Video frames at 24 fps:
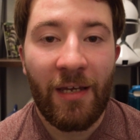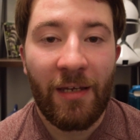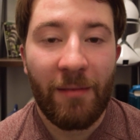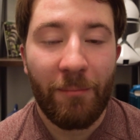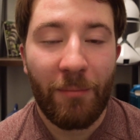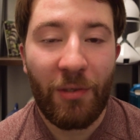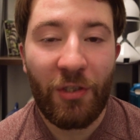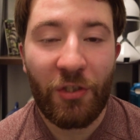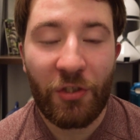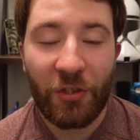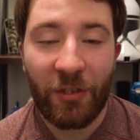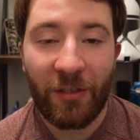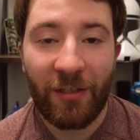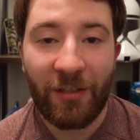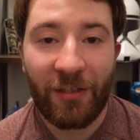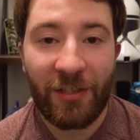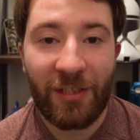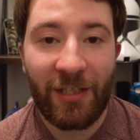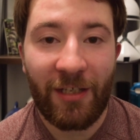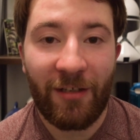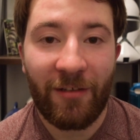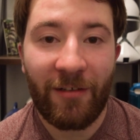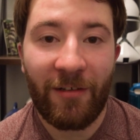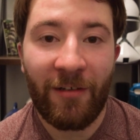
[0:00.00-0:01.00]
Be sure to
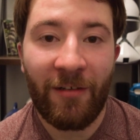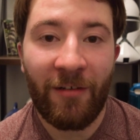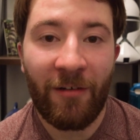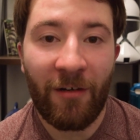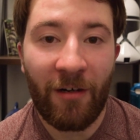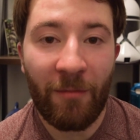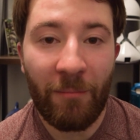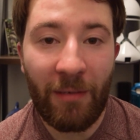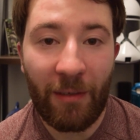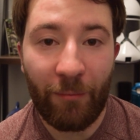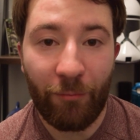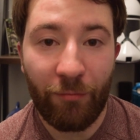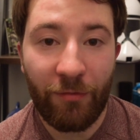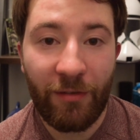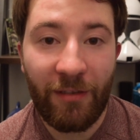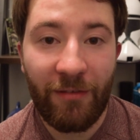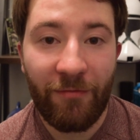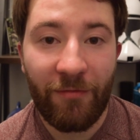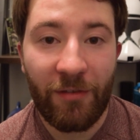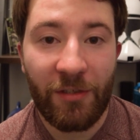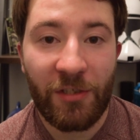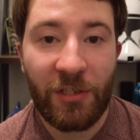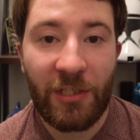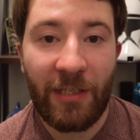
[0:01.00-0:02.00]
check out all my
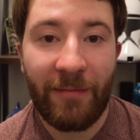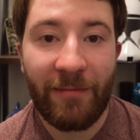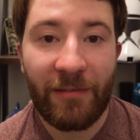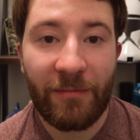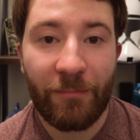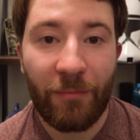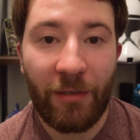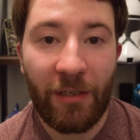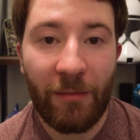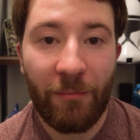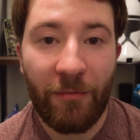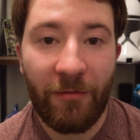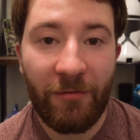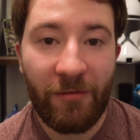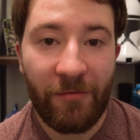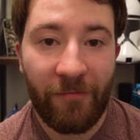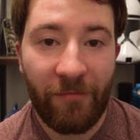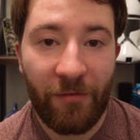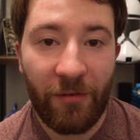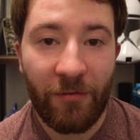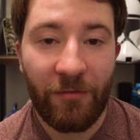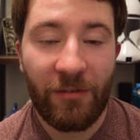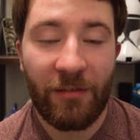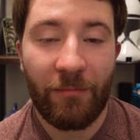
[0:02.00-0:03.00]
previous James Bond movie
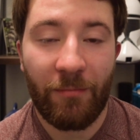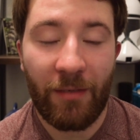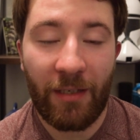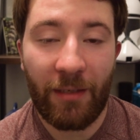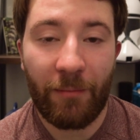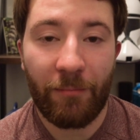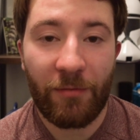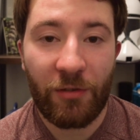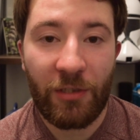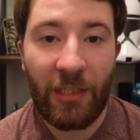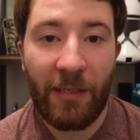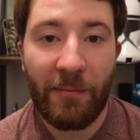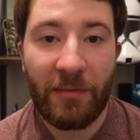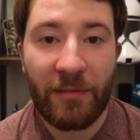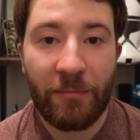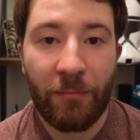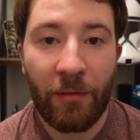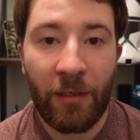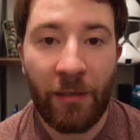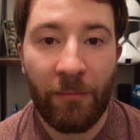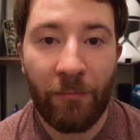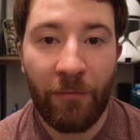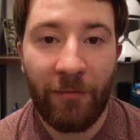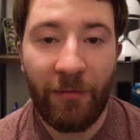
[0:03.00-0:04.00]
reviews in my James
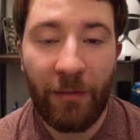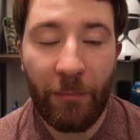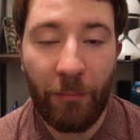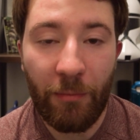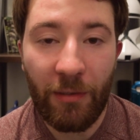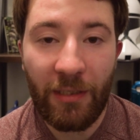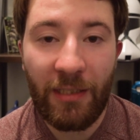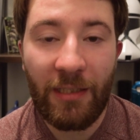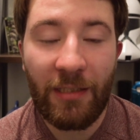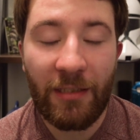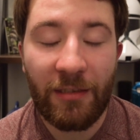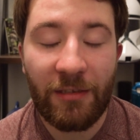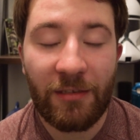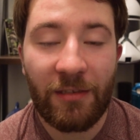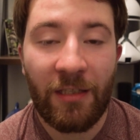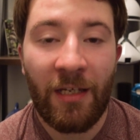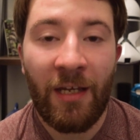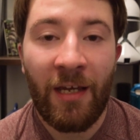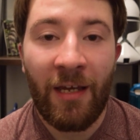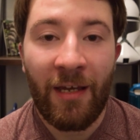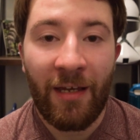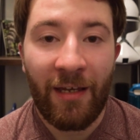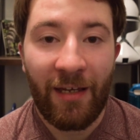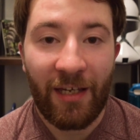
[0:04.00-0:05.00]
Bond movie playlist,
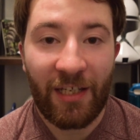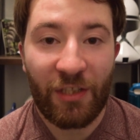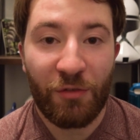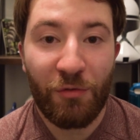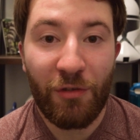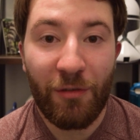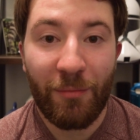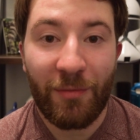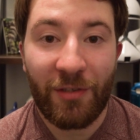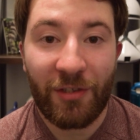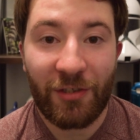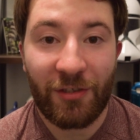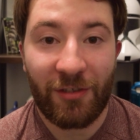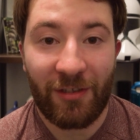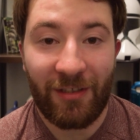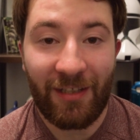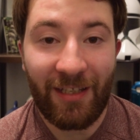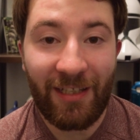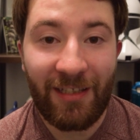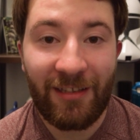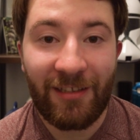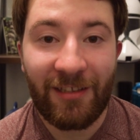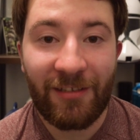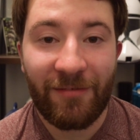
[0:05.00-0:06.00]
as well be sure to
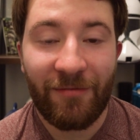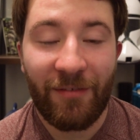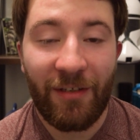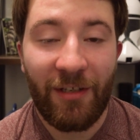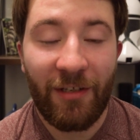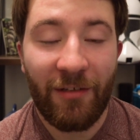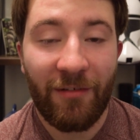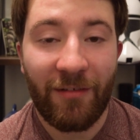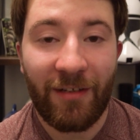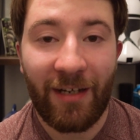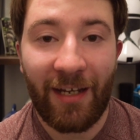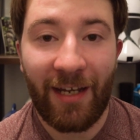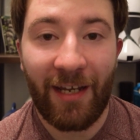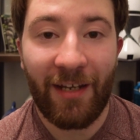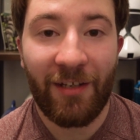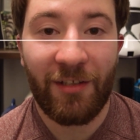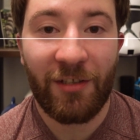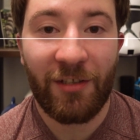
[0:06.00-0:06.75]
like this video and